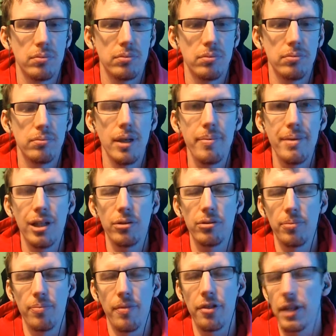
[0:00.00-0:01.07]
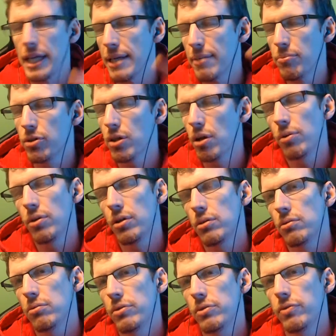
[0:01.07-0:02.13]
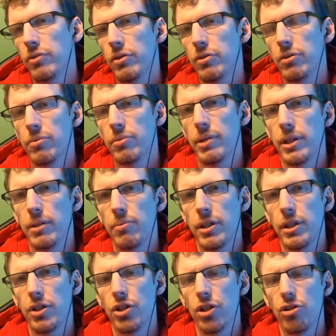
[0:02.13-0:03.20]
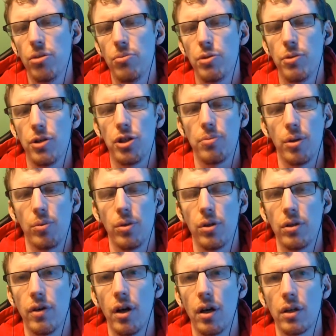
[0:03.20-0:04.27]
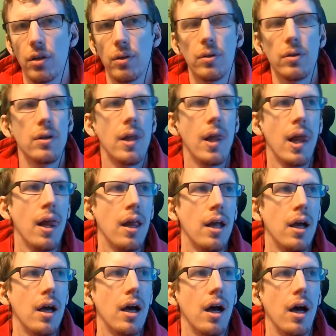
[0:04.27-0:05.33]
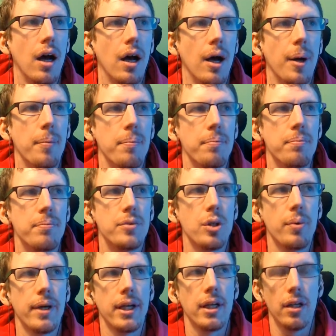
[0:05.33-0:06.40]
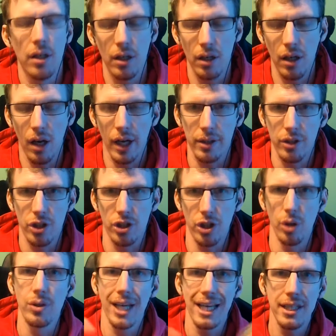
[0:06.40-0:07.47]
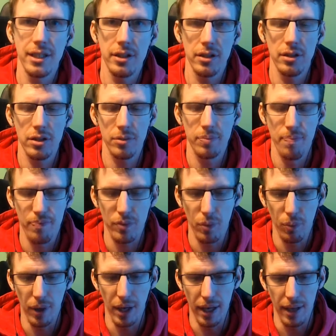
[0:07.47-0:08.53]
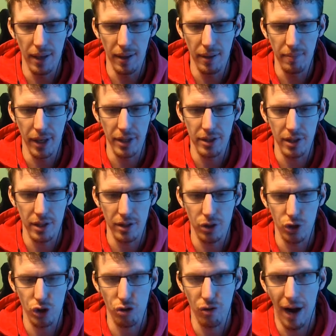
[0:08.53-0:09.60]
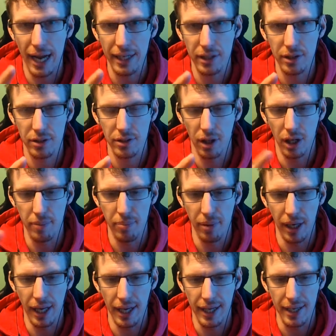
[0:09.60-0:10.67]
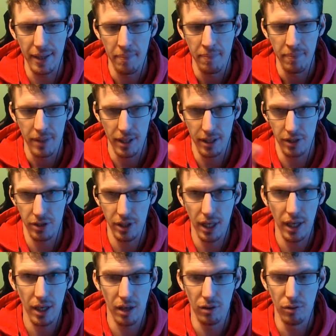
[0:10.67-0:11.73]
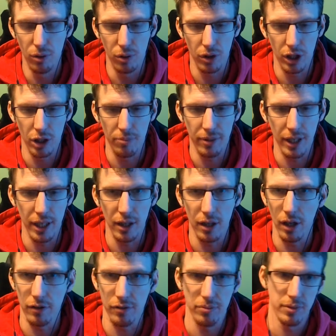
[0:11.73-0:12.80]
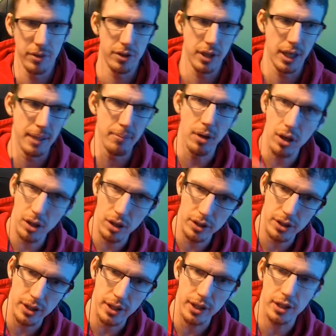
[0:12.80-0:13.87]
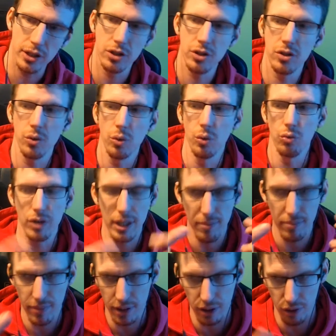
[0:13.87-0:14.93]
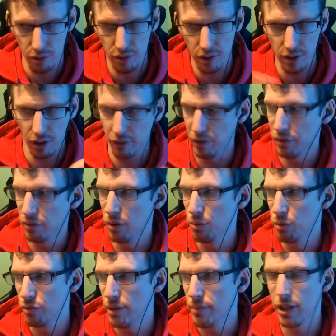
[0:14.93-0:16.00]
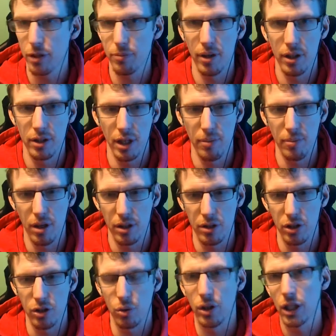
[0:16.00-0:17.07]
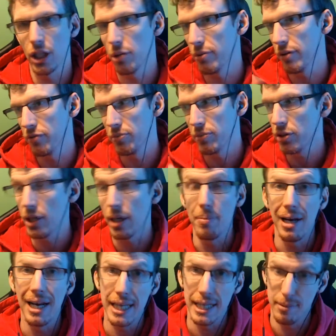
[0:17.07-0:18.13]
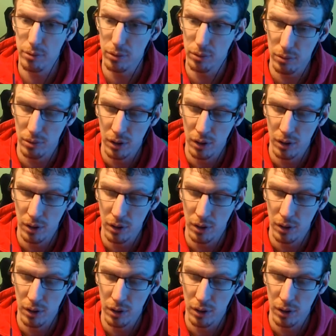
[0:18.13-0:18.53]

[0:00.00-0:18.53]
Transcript: maybe some themes going on with some of my DJ streams, especially my World of Hardcore. Doing like showcases where basically the tracks that I play in a set are all going to be like from the same artist or either from or remixed by the same artist, or they're going to be from the same label.